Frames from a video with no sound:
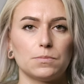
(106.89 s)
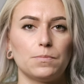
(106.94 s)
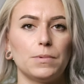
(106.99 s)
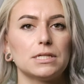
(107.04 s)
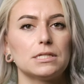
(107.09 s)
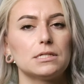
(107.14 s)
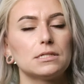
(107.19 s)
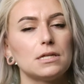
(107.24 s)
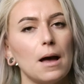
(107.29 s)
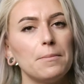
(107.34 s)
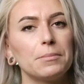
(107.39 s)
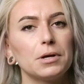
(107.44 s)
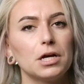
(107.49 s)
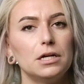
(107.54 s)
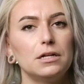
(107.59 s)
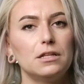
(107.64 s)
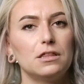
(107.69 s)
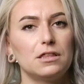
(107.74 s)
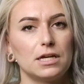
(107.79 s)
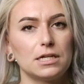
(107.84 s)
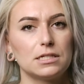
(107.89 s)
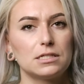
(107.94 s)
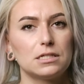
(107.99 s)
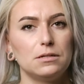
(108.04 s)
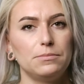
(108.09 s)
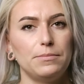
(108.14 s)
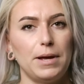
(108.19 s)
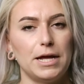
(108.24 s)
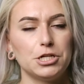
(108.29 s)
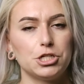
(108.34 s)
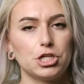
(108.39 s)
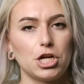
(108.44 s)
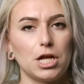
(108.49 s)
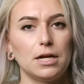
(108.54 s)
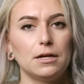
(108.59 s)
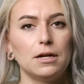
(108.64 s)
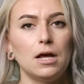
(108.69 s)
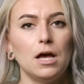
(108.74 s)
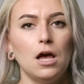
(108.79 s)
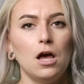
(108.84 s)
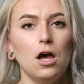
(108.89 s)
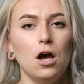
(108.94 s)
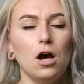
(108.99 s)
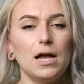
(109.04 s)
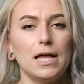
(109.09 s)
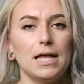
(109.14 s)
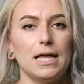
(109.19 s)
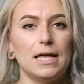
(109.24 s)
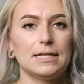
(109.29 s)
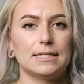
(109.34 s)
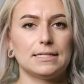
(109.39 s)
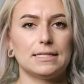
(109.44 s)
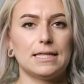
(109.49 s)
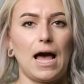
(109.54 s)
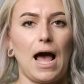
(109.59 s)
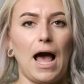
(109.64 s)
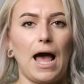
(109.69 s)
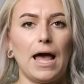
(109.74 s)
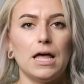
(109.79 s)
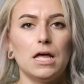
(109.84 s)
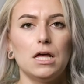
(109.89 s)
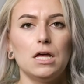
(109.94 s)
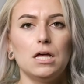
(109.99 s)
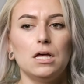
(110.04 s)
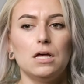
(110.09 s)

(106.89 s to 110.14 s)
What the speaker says: But some good things to mention is that